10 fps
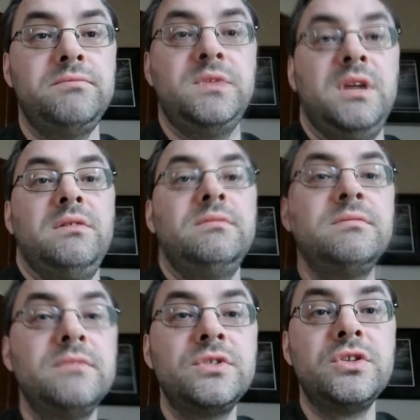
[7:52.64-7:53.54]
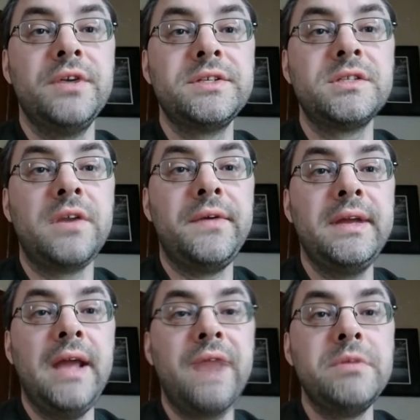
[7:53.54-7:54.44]
You know, it's not
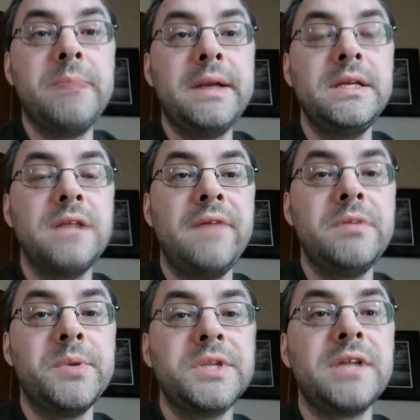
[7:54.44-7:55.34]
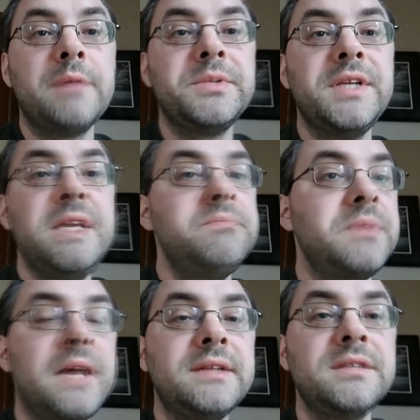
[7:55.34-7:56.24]
necessarily everybody's cup of tea, but
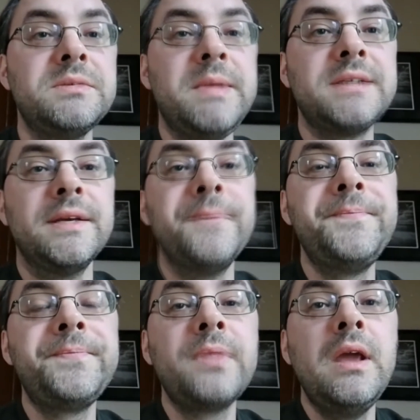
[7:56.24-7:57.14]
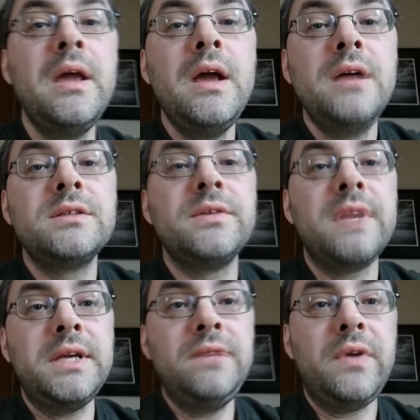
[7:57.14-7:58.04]
that doesn't matter. So
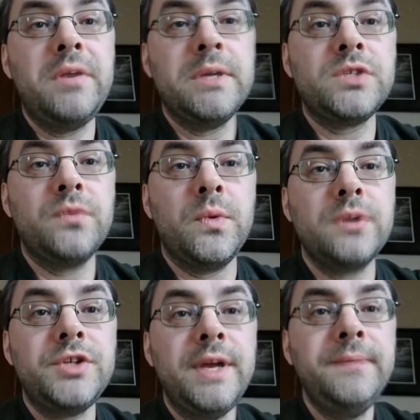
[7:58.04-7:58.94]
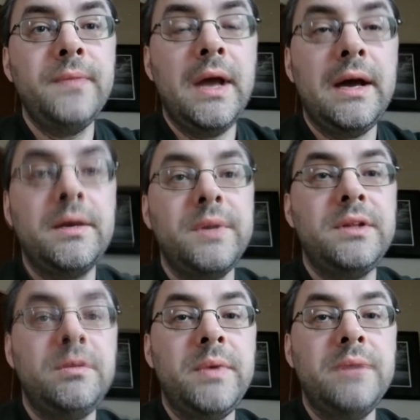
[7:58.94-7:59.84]
thank you very much for watching, whether
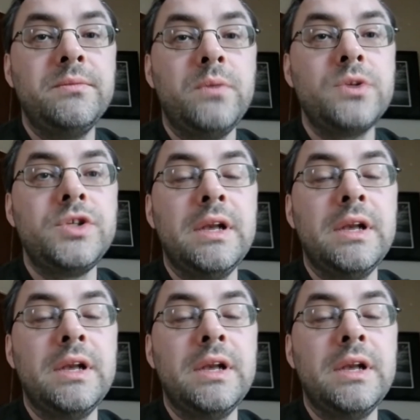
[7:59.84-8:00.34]
you've been watching